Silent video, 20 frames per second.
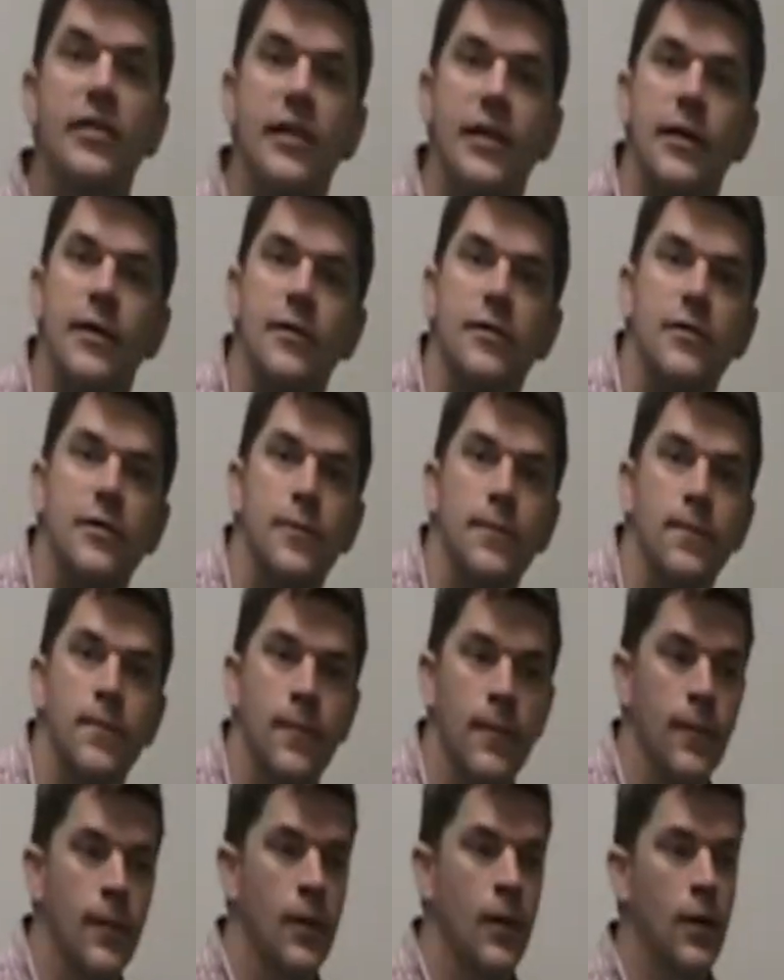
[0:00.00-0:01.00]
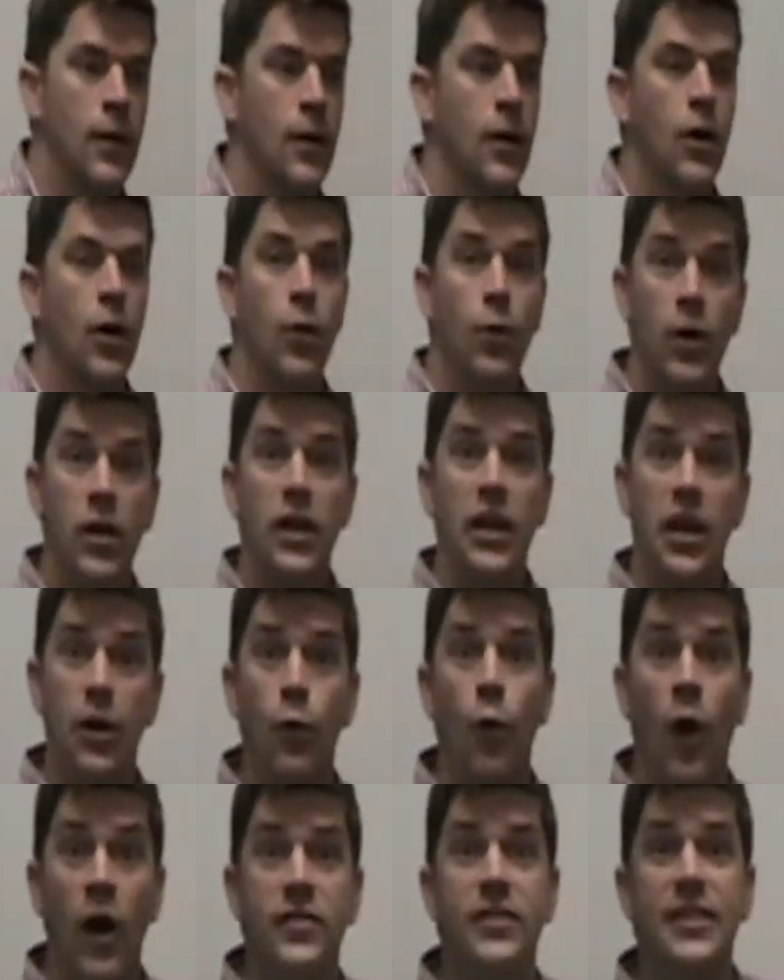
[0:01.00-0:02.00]
things? Well, it
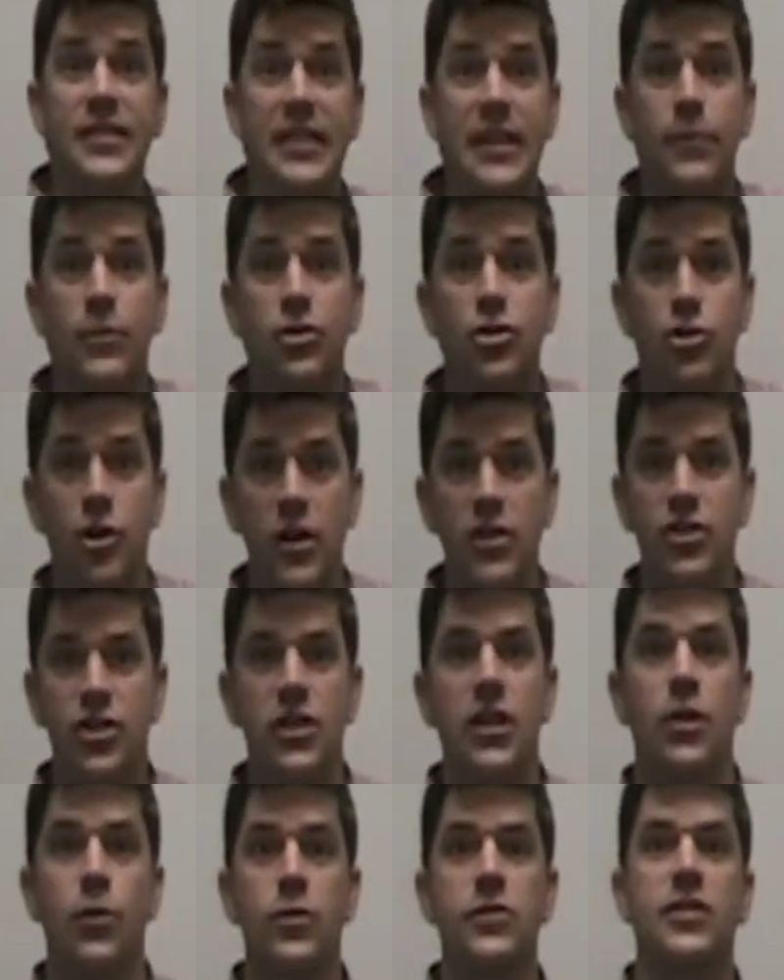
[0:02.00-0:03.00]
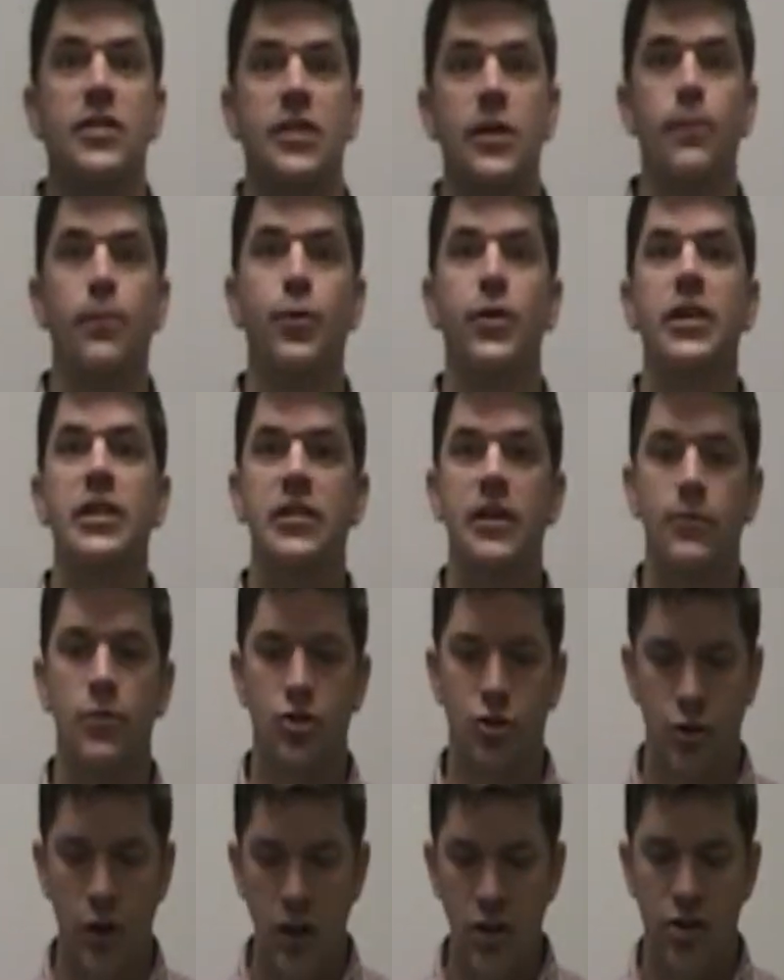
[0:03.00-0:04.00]
was a demonstration. It was a complete
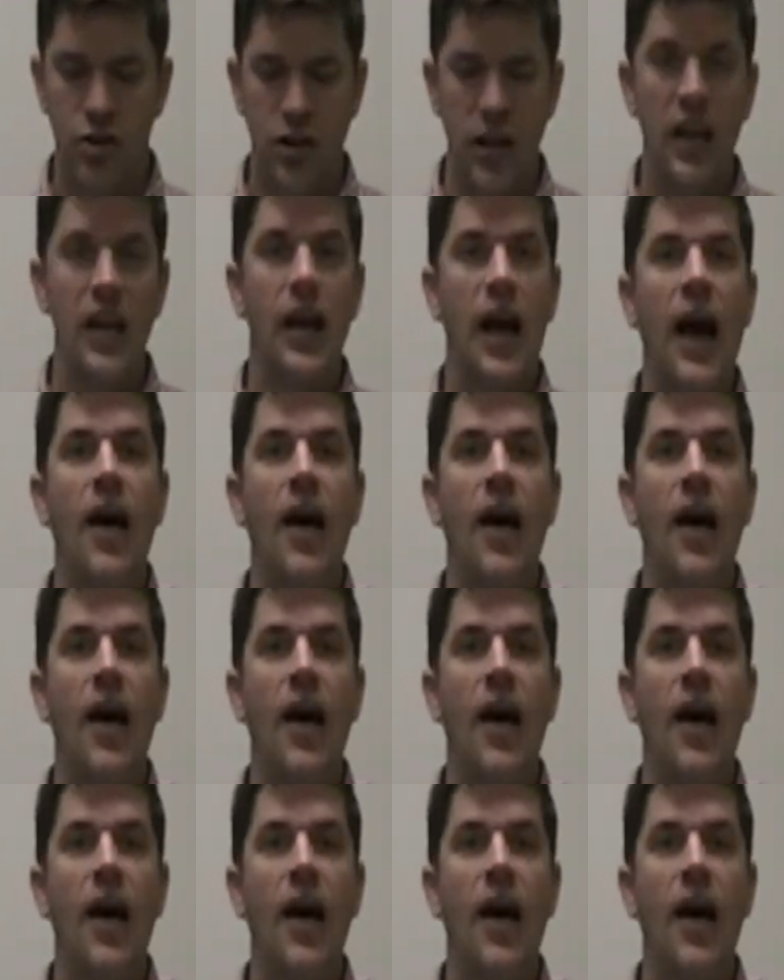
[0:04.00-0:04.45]
demonstration.